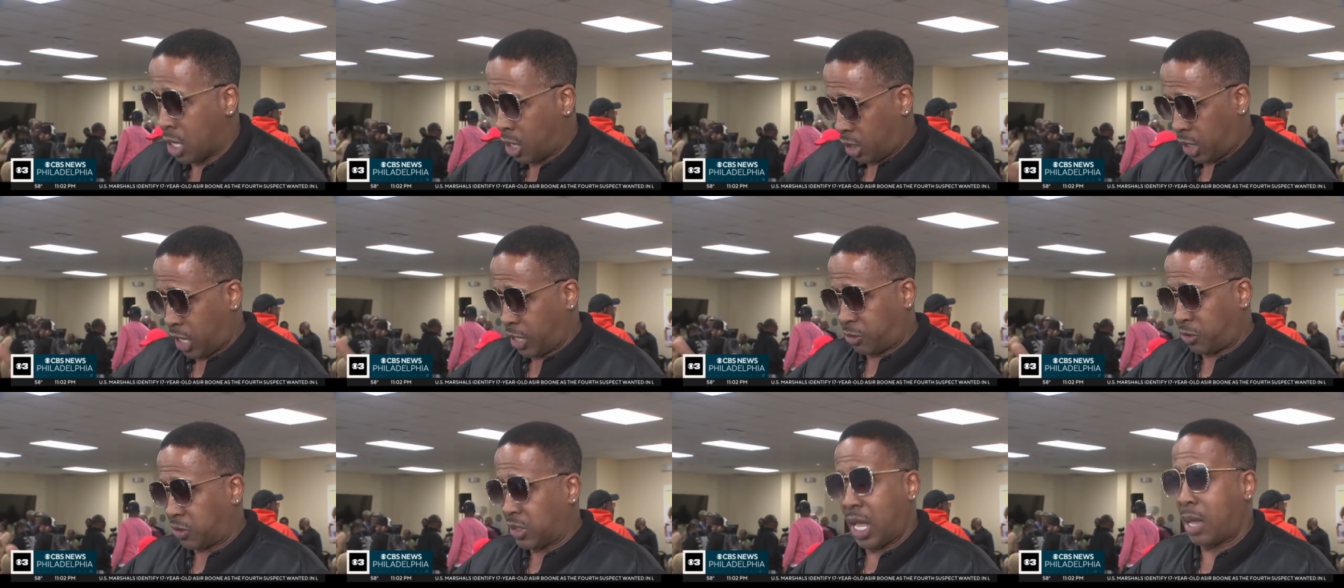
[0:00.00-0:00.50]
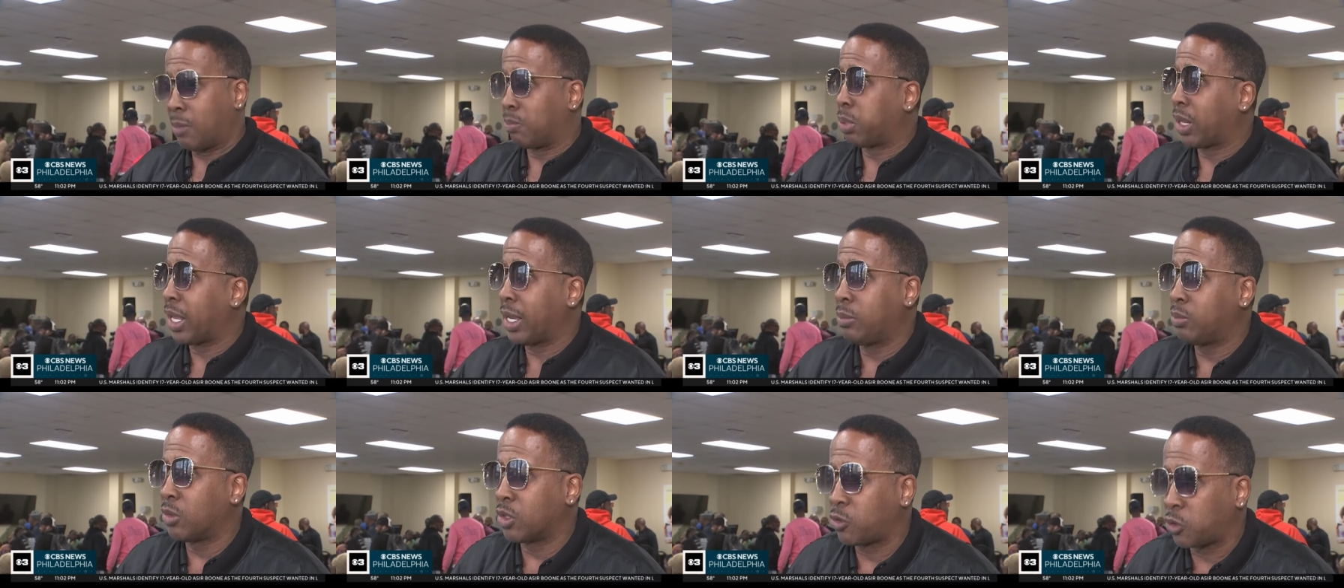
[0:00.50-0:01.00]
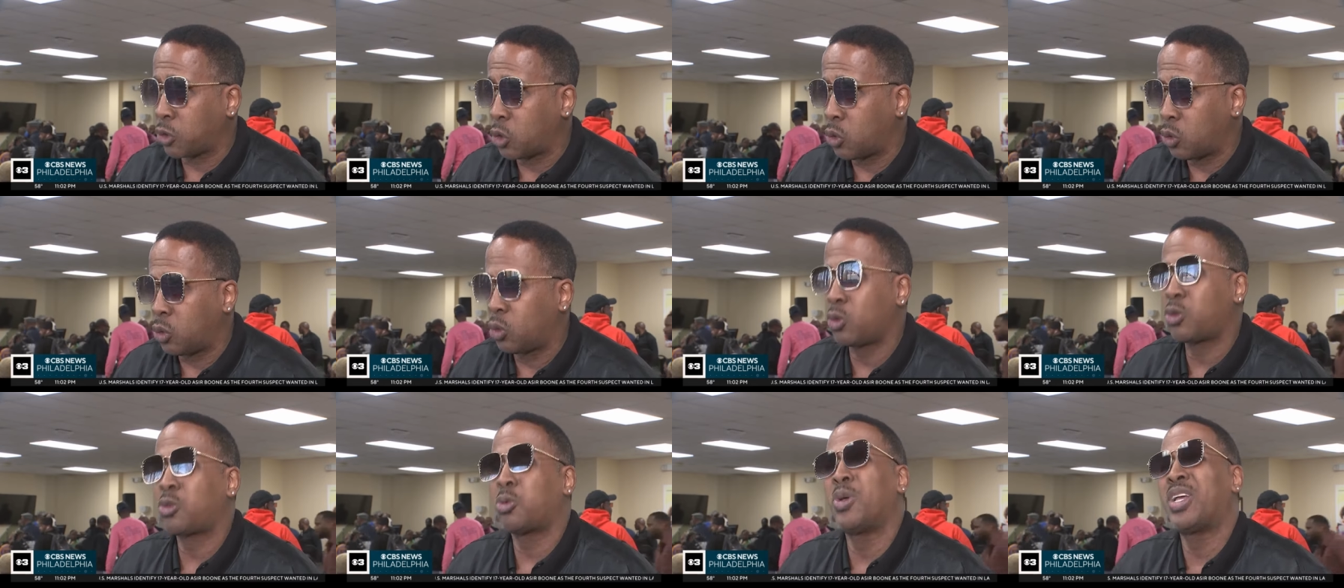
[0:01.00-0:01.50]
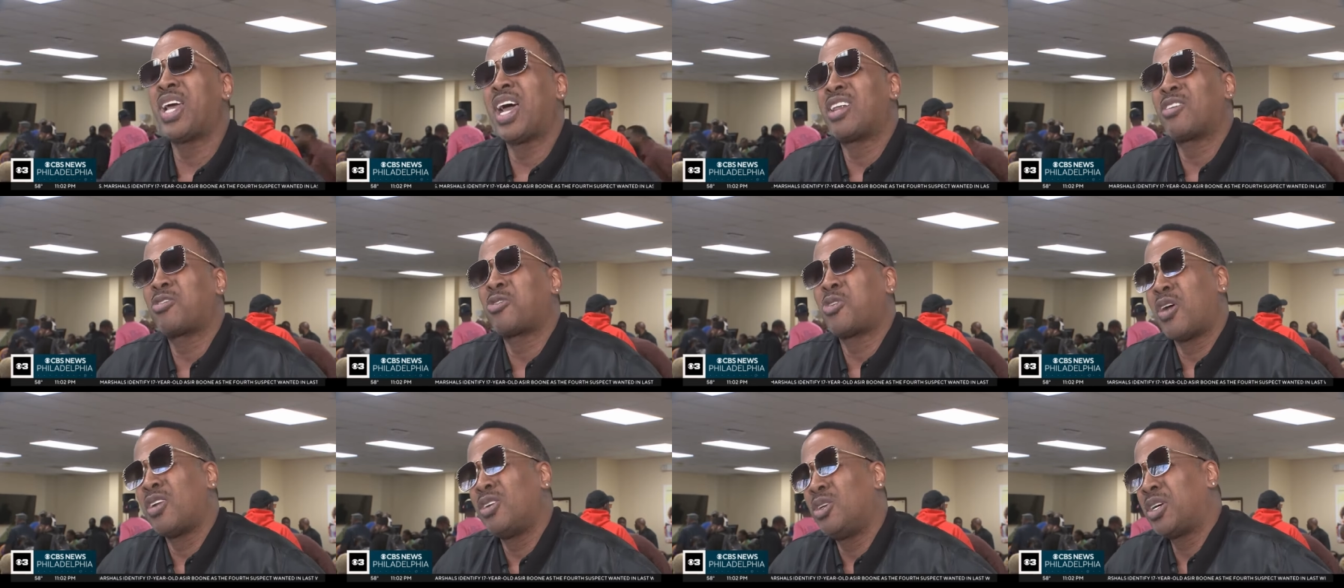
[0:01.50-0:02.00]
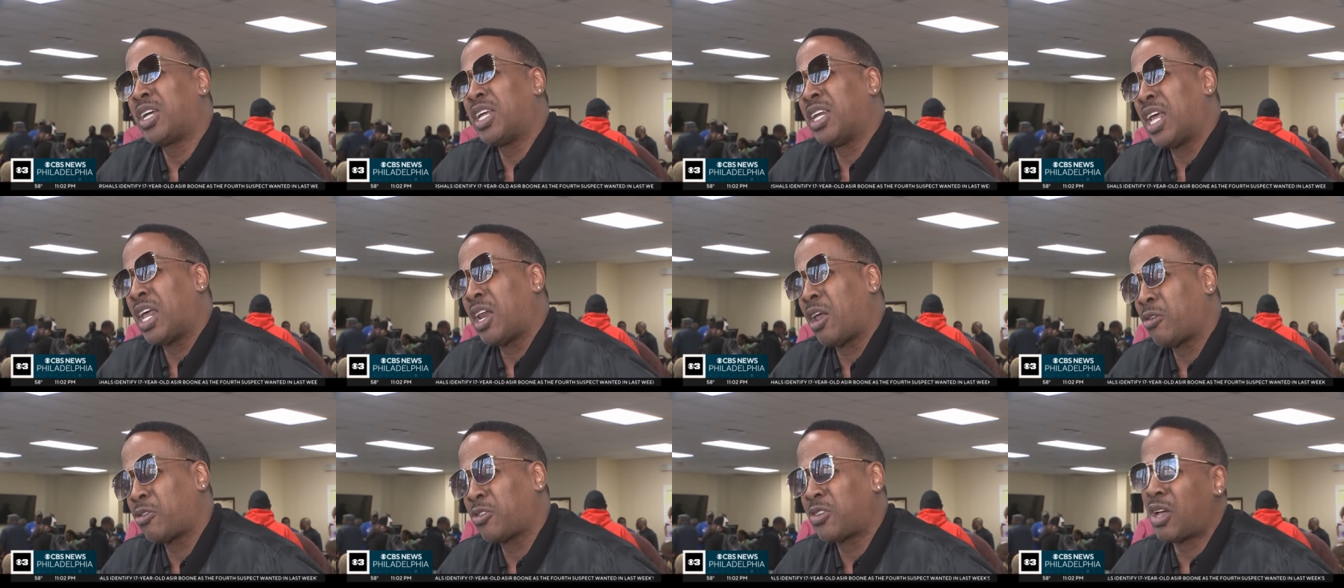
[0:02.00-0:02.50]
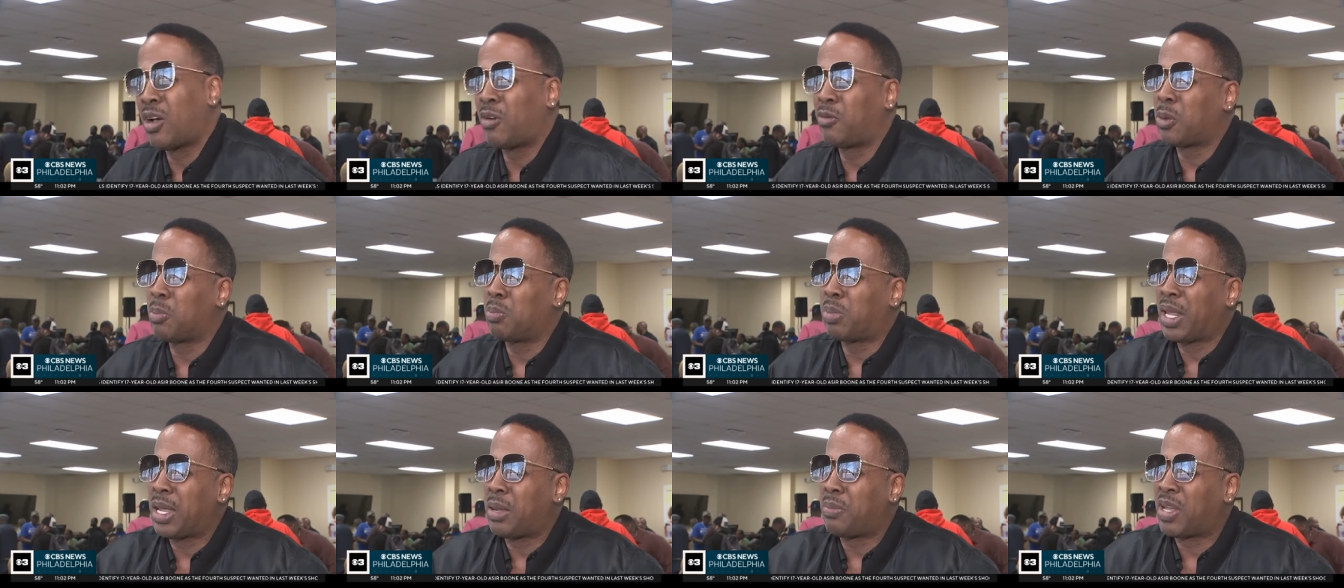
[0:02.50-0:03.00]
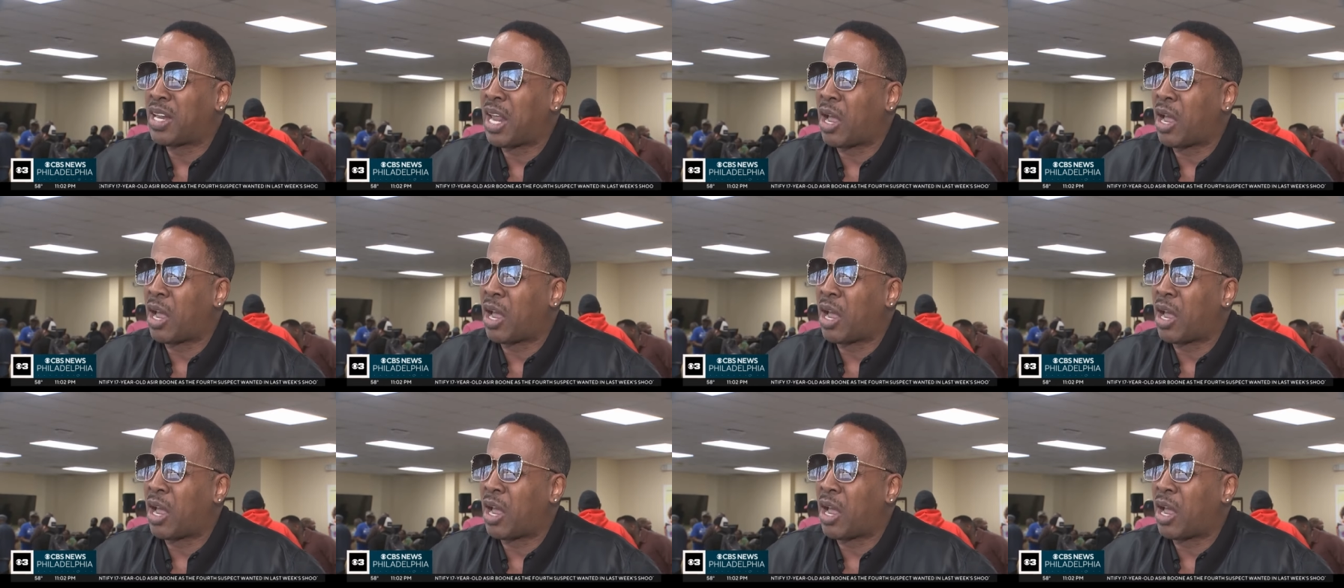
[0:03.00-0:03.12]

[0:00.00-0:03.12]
Let's not blame the schools. We got to start looking at ourselves and blaming